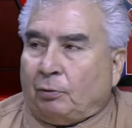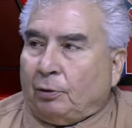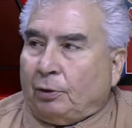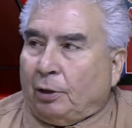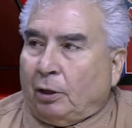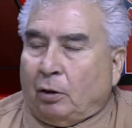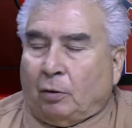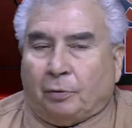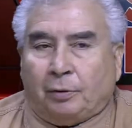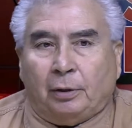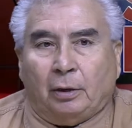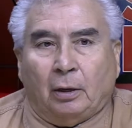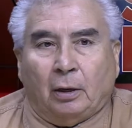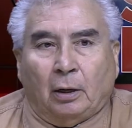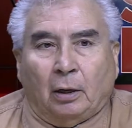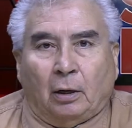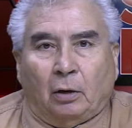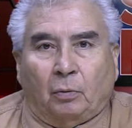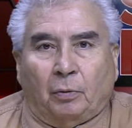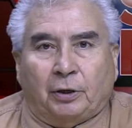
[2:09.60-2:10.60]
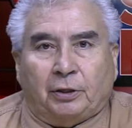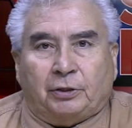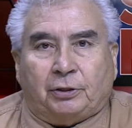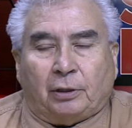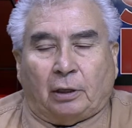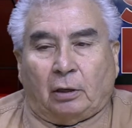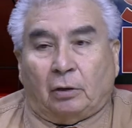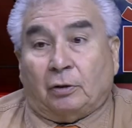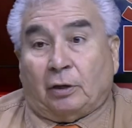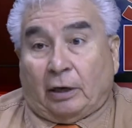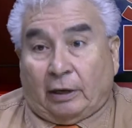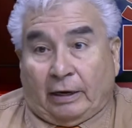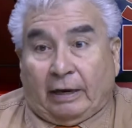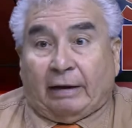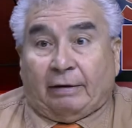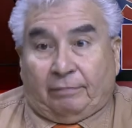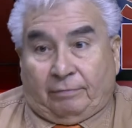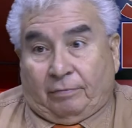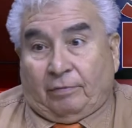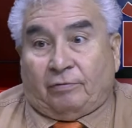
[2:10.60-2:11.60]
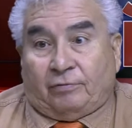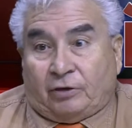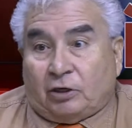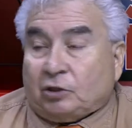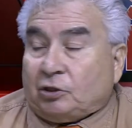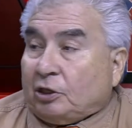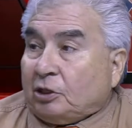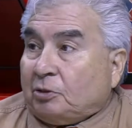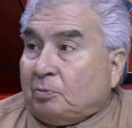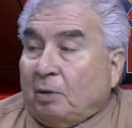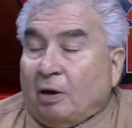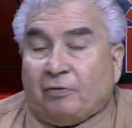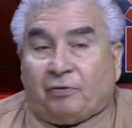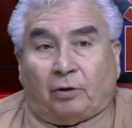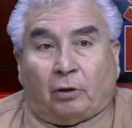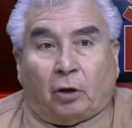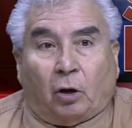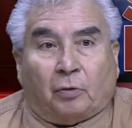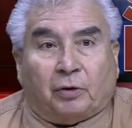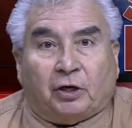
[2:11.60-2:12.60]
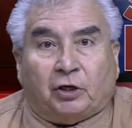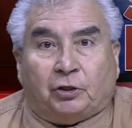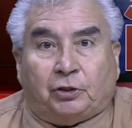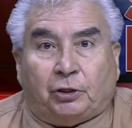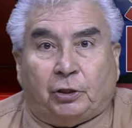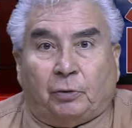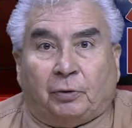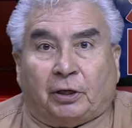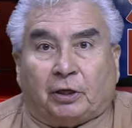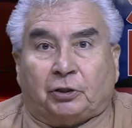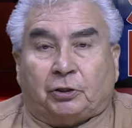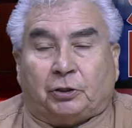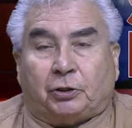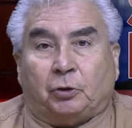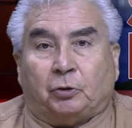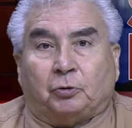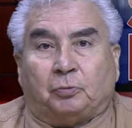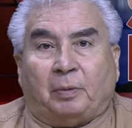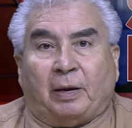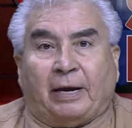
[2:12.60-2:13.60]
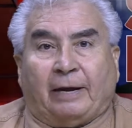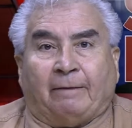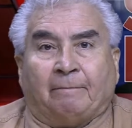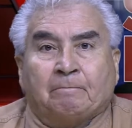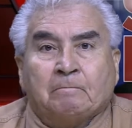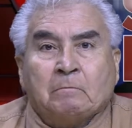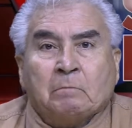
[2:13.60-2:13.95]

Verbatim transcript: alone, which uh, it, just this month alone in June, excuse me.